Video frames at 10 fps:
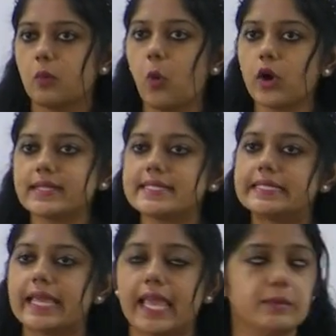What is
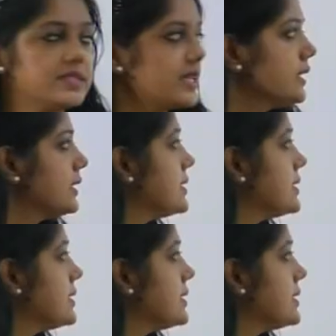it aims at?